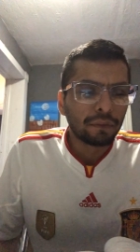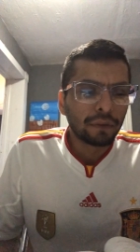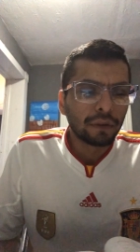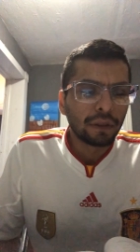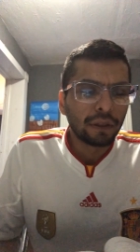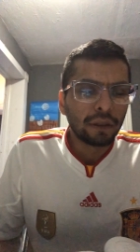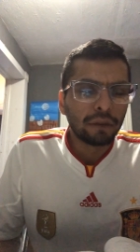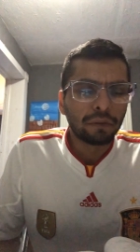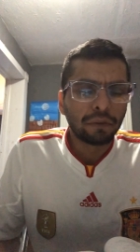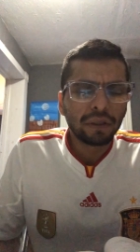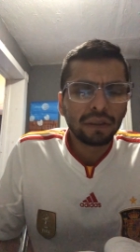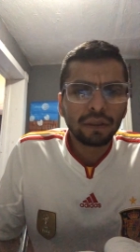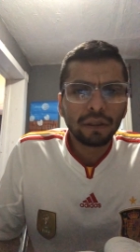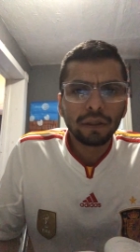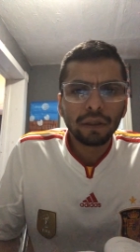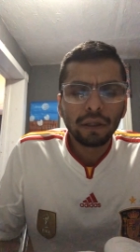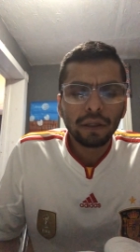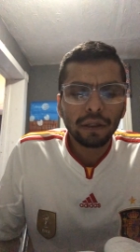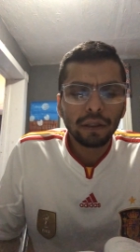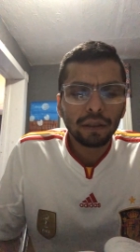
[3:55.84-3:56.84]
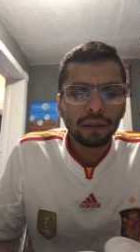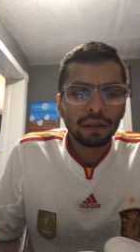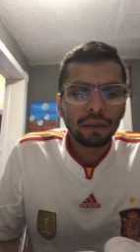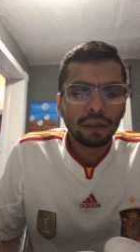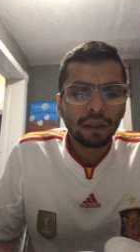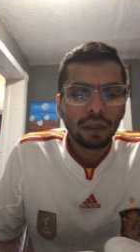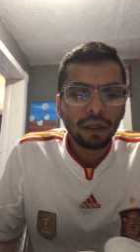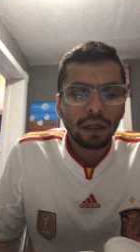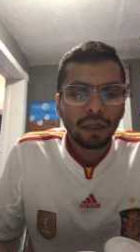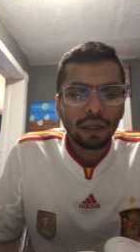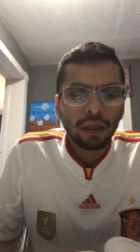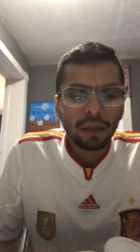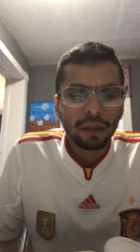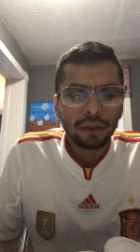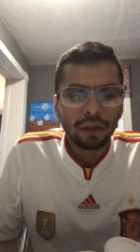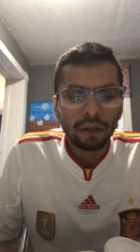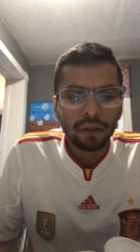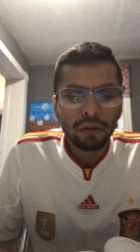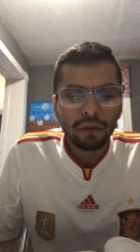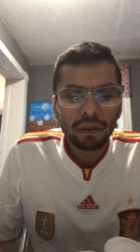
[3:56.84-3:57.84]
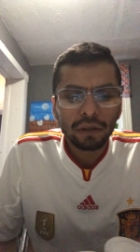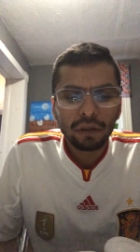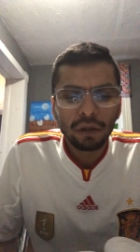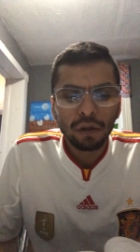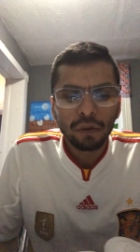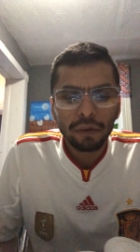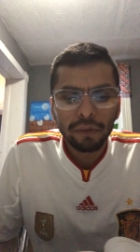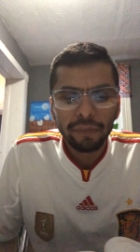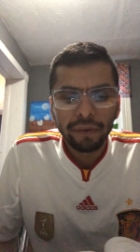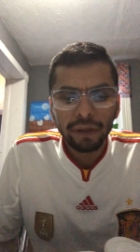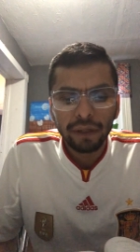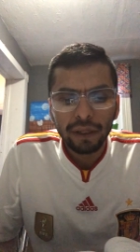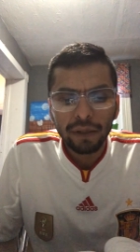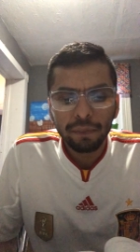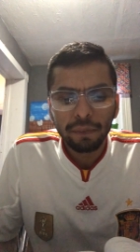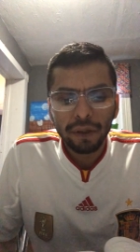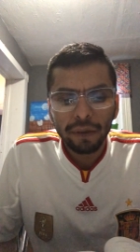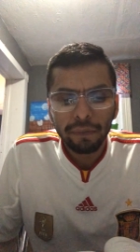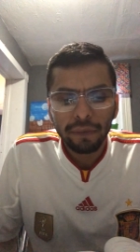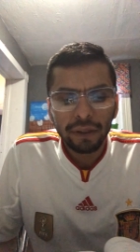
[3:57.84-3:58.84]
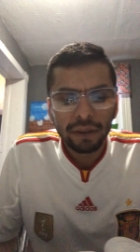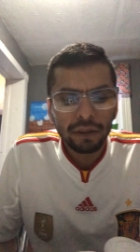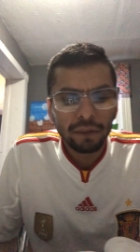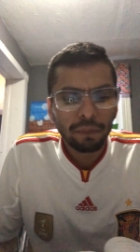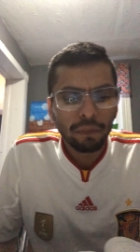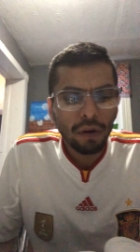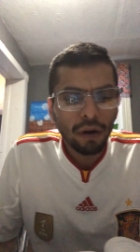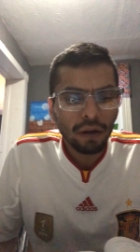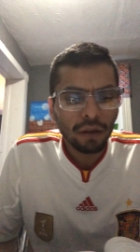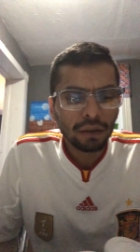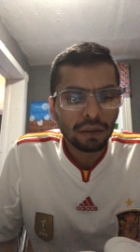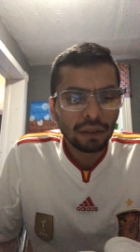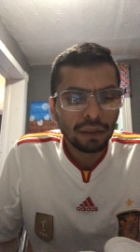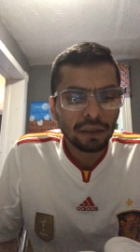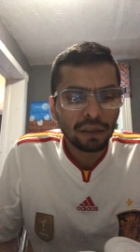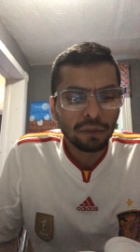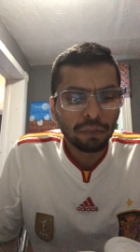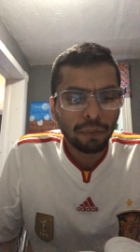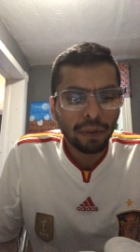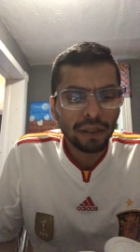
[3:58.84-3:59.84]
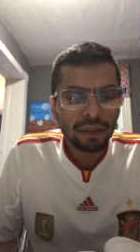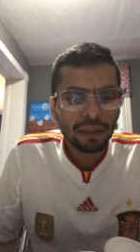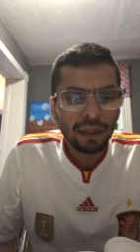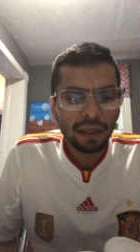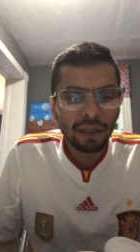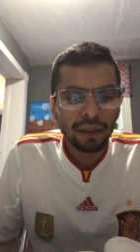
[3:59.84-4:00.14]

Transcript: In recent years, the U.S. government implemented policies specially